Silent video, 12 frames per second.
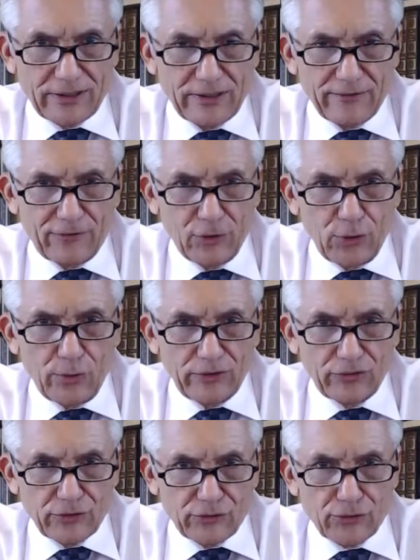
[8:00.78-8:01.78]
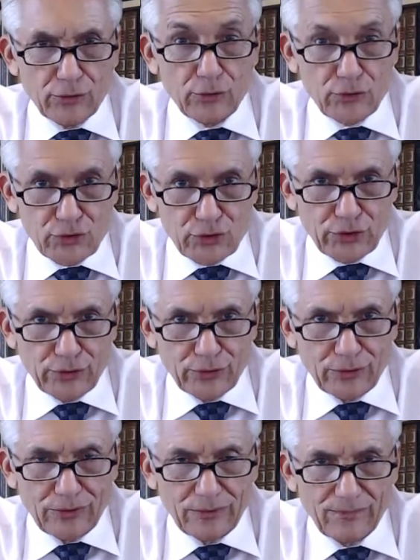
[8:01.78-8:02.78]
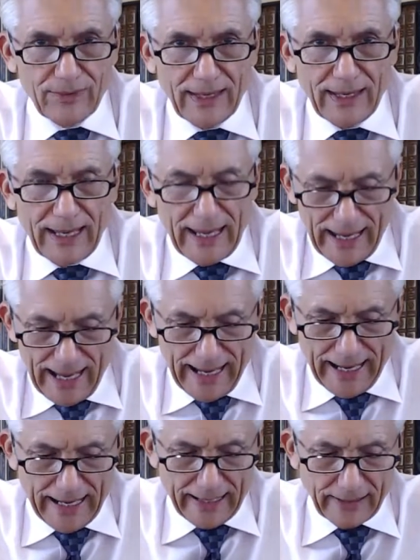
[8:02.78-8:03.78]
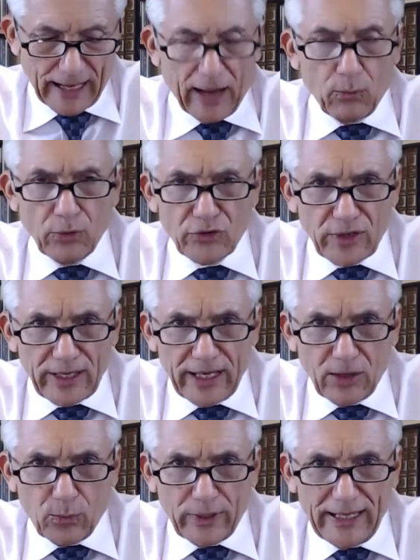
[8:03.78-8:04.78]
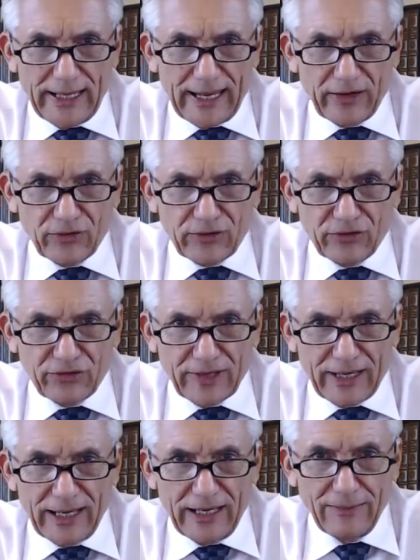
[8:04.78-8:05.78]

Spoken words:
of who is a true Jew. And I want you to hear what he has to say.